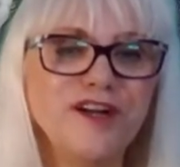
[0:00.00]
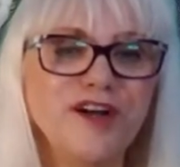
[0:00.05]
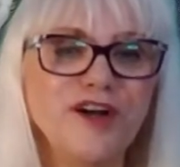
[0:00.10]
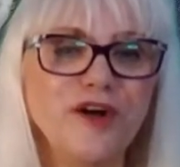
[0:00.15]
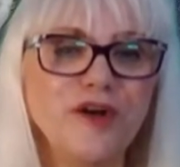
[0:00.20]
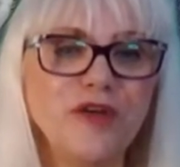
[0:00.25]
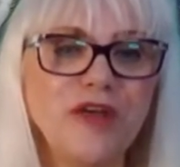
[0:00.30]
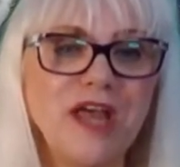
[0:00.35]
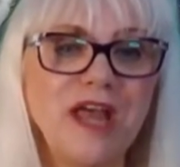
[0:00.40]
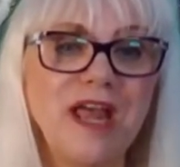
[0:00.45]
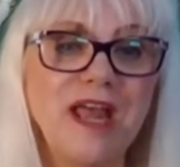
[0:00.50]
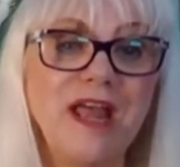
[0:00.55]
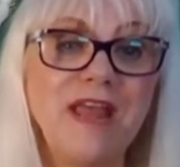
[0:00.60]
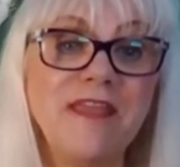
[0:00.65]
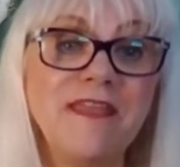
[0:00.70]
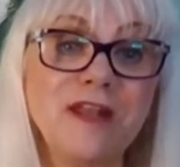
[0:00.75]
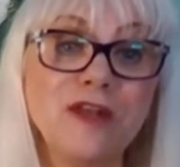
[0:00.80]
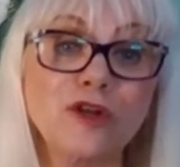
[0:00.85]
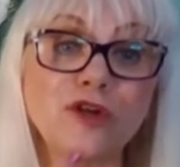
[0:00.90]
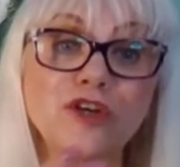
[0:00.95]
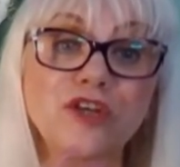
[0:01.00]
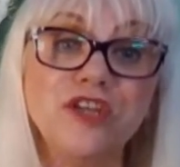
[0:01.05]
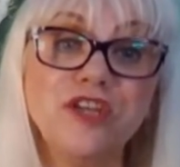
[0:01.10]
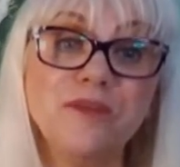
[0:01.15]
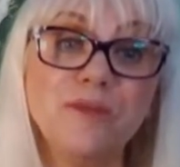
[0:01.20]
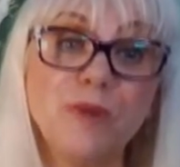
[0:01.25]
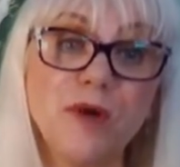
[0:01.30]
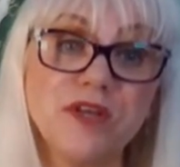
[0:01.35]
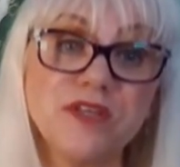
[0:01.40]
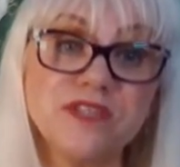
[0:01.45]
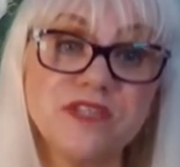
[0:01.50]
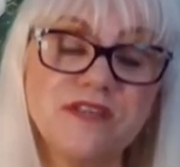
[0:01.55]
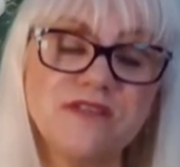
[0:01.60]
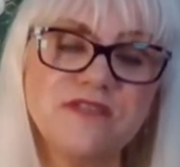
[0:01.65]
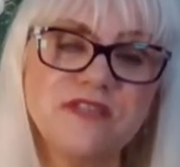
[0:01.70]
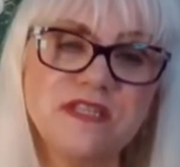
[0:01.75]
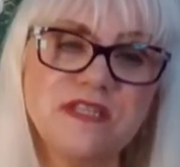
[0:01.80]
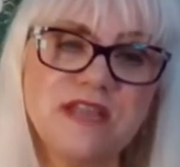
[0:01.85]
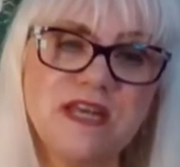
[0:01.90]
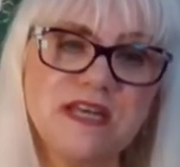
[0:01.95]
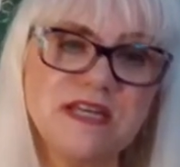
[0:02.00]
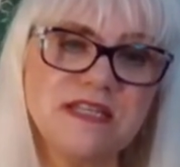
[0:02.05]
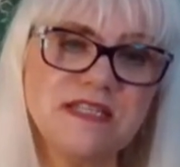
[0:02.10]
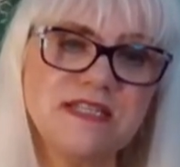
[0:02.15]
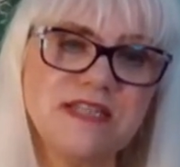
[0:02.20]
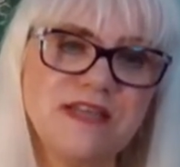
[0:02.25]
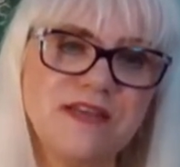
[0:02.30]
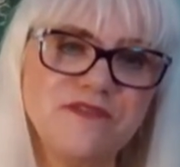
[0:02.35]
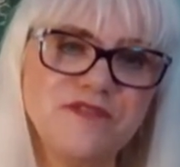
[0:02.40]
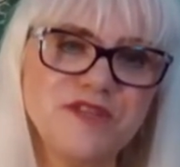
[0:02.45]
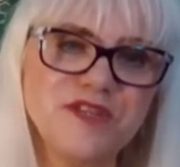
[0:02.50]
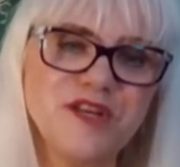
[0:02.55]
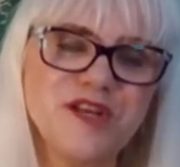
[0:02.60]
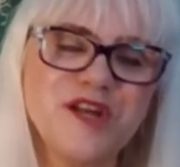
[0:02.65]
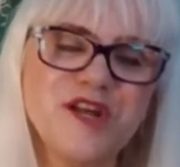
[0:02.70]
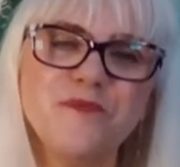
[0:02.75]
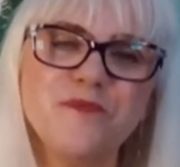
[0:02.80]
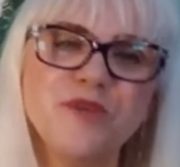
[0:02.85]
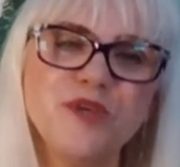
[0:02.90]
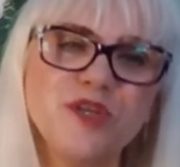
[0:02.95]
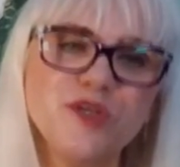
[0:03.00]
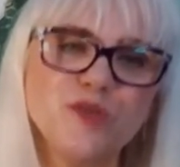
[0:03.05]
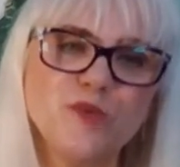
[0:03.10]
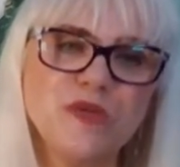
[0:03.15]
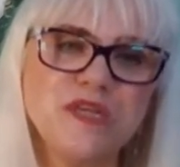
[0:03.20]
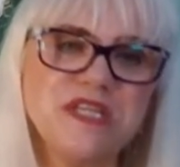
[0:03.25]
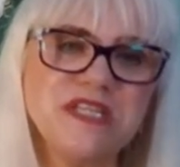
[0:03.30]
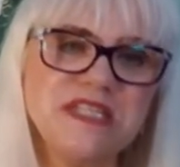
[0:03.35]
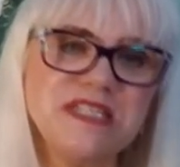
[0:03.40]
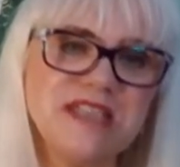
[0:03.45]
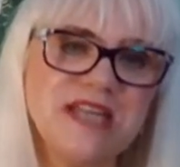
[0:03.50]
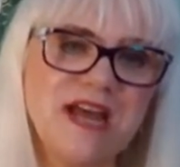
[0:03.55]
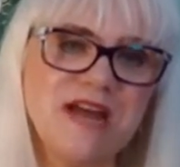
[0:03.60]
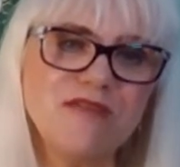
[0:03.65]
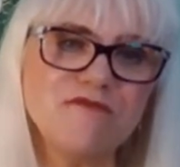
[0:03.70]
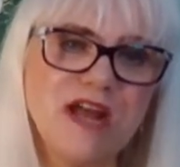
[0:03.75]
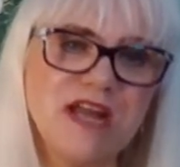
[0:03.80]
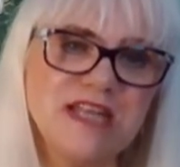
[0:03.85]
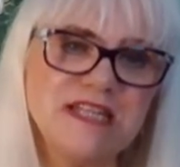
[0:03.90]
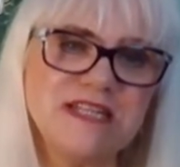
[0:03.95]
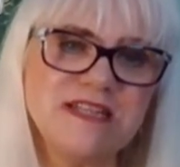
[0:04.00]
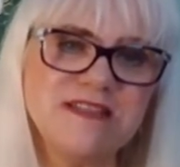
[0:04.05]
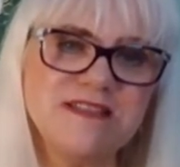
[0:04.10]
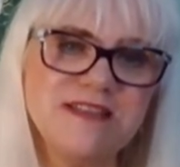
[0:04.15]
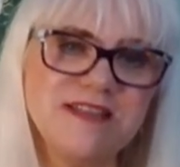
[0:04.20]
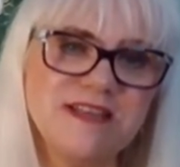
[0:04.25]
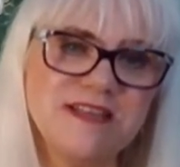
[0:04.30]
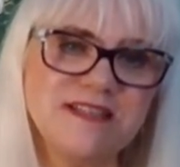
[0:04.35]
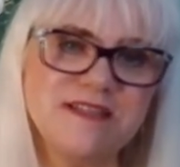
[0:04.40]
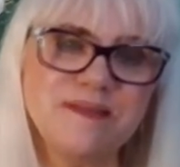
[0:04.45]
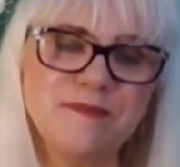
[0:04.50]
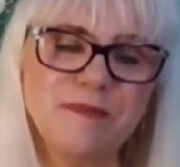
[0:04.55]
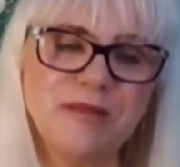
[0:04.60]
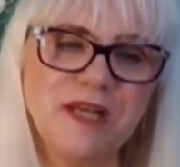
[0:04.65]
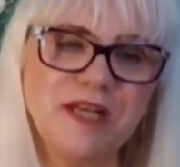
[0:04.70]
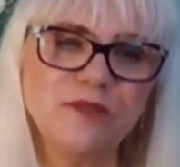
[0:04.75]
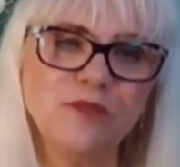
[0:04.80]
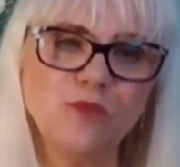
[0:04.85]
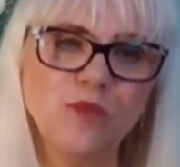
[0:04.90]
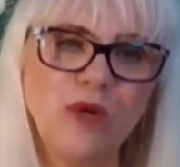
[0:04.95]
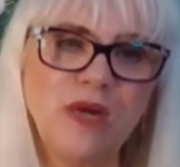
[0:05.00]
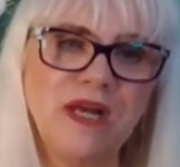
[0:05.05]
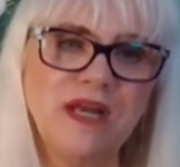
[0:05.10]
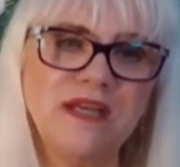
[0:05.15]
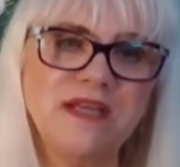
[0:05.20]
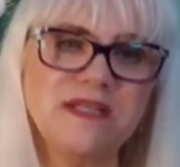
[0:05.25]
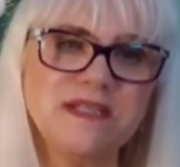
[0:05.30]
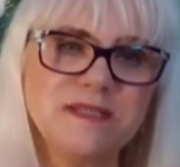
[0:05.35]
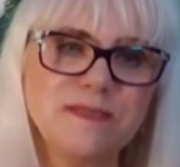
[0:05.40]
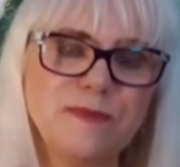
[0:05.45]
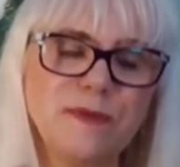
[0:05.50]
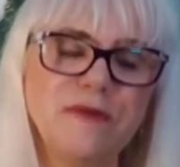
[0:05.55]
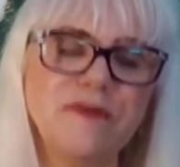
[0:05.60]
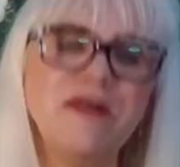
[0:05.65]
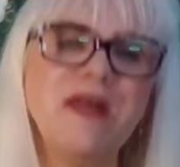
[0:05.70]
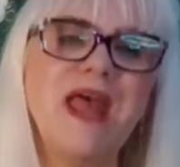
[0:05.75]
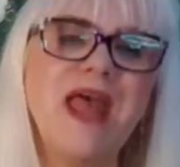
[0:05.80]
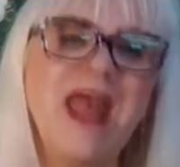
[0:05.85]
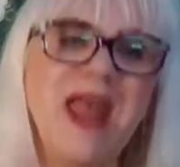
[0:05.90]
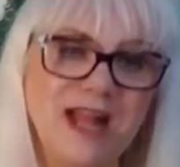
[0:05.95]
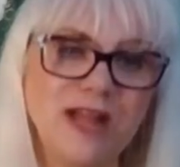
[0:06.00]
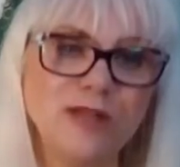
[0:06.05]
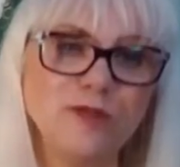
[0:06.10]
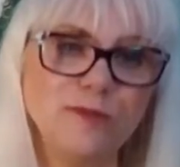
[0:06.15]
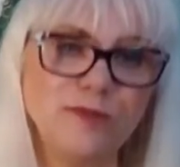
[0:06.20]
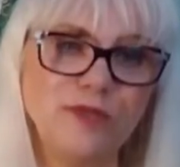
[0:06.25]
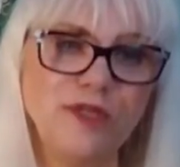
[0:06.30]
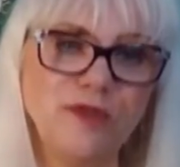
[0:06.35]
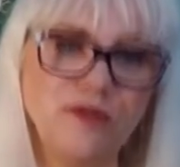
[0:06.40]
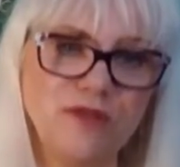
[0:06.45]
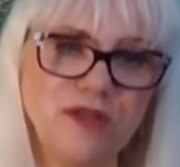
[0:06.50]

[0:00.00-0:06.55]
Okay, and then look at your positives and negatives, because when you start writing things in black and white, Spirit help you.